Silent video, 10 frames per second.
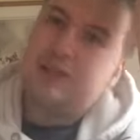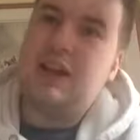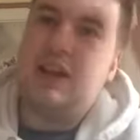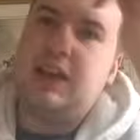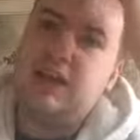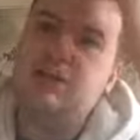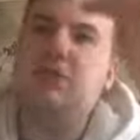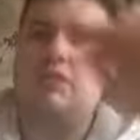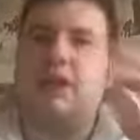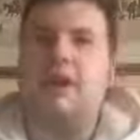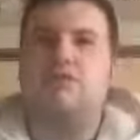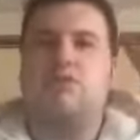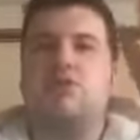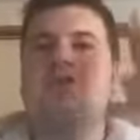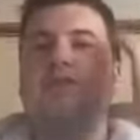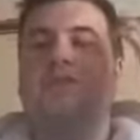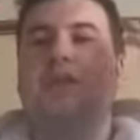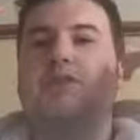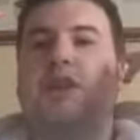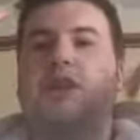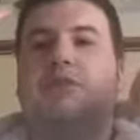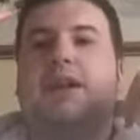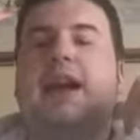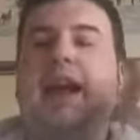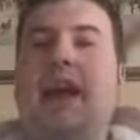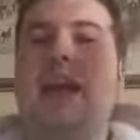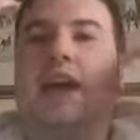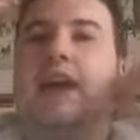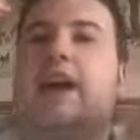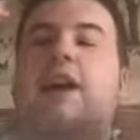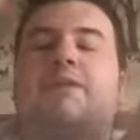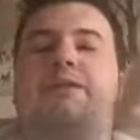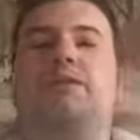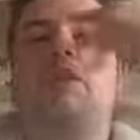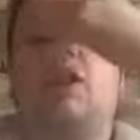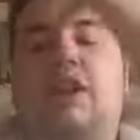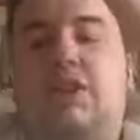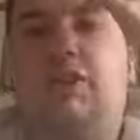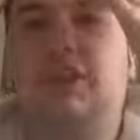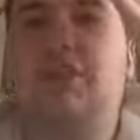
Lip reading: Right, hello. I do apologise for my hair. I have literally